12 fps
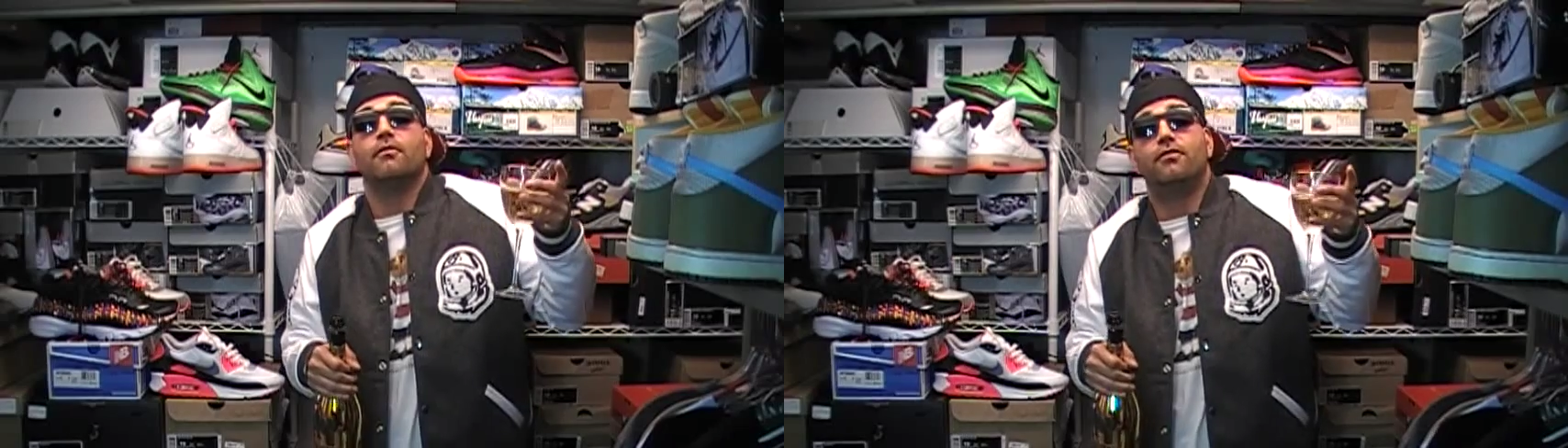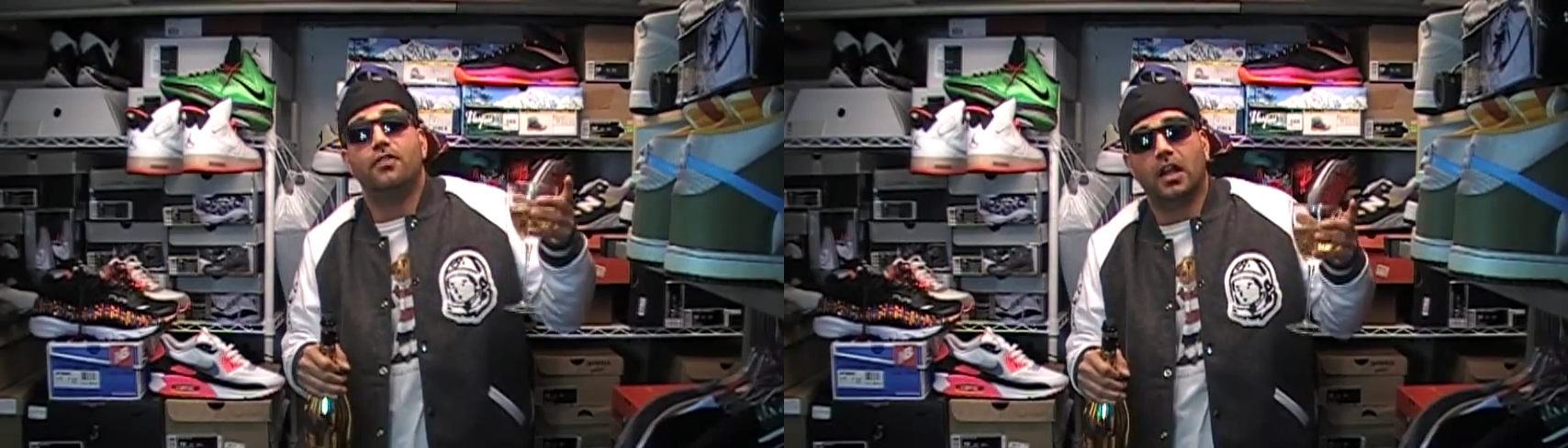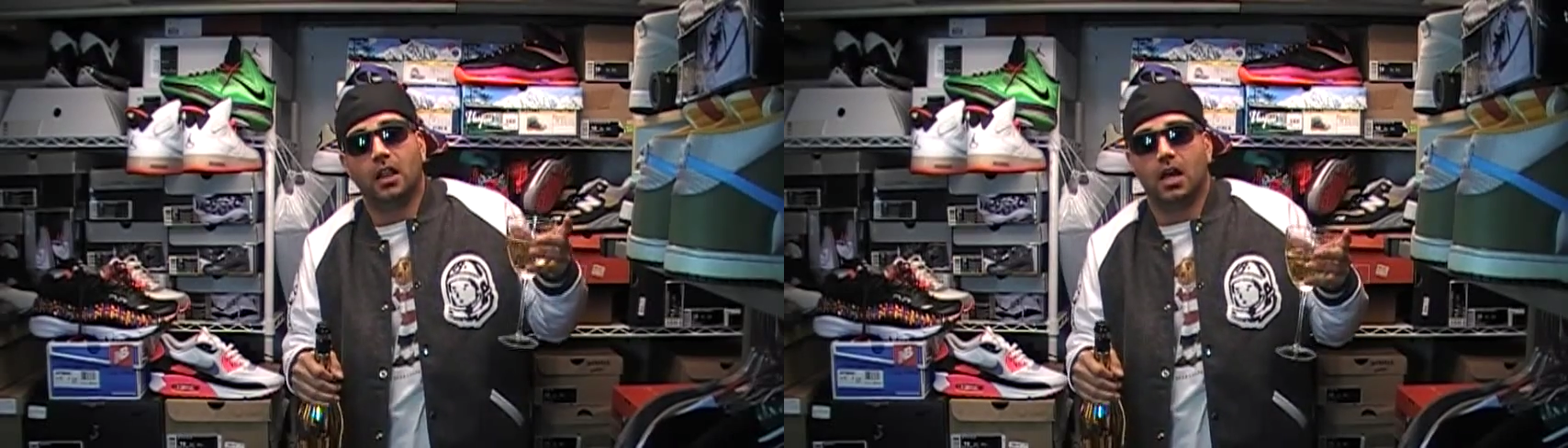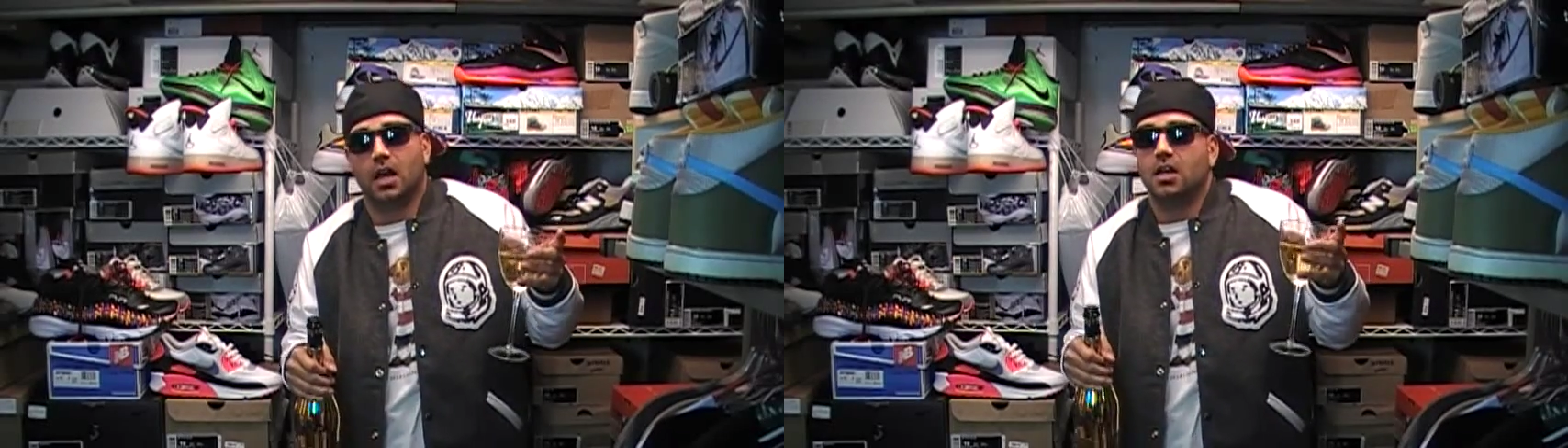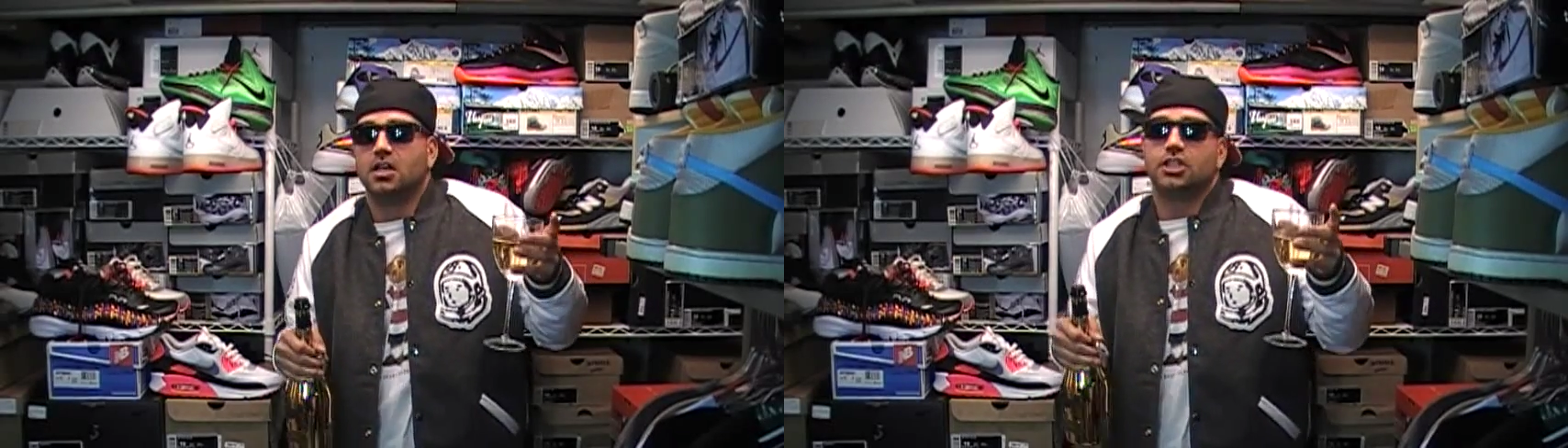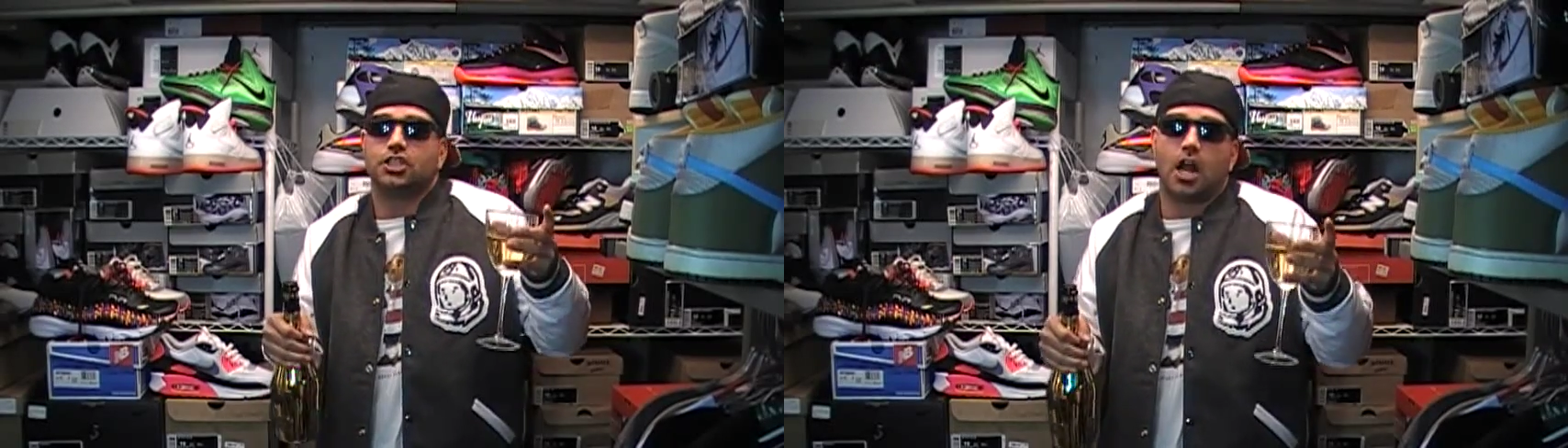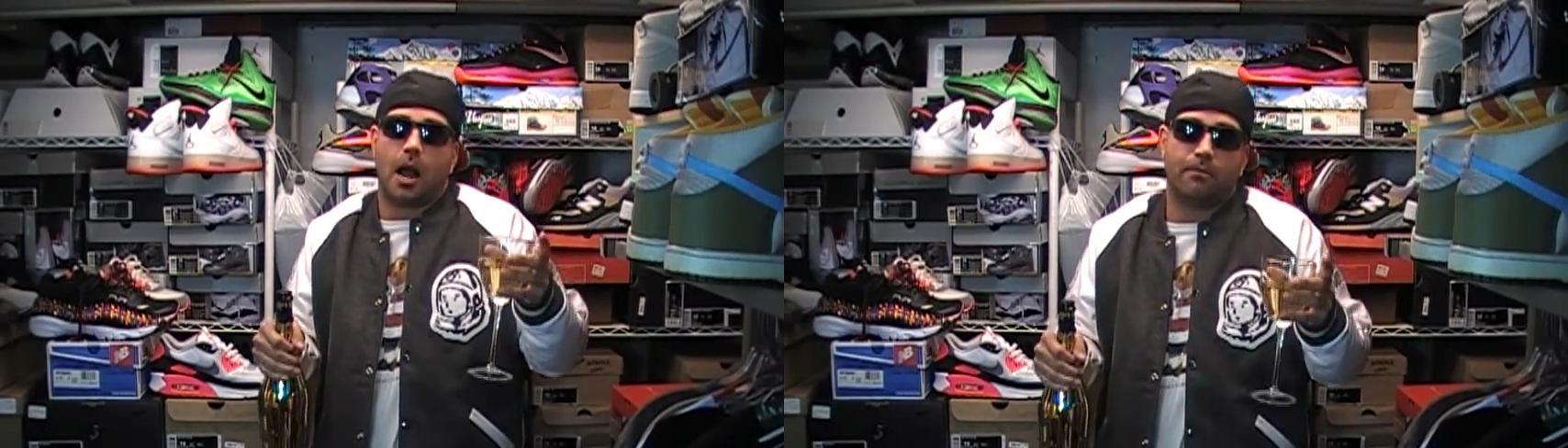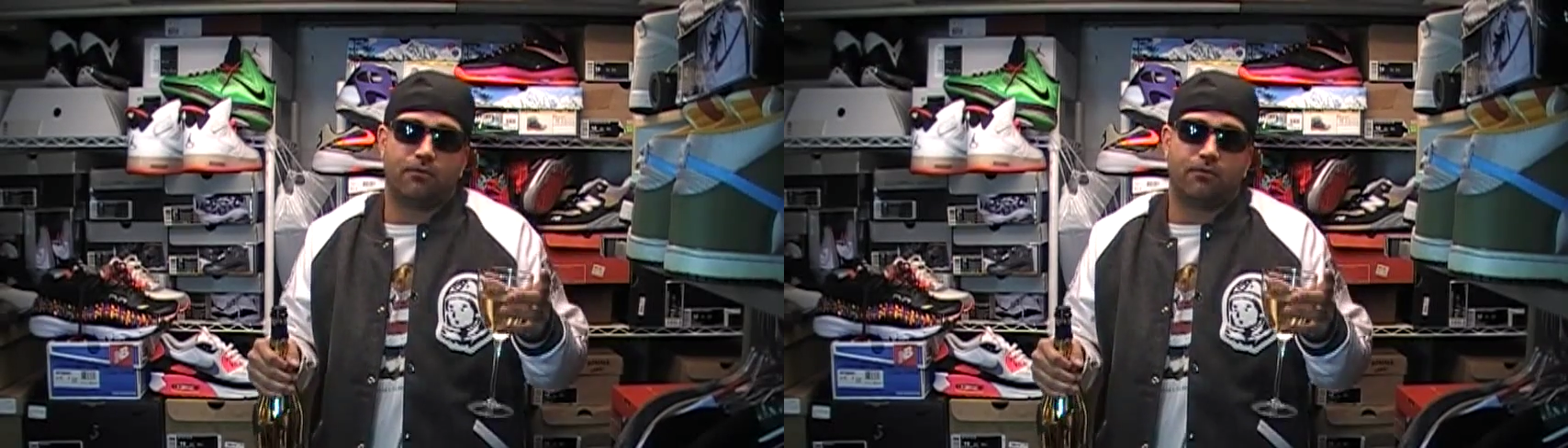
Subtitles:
Villa, Shop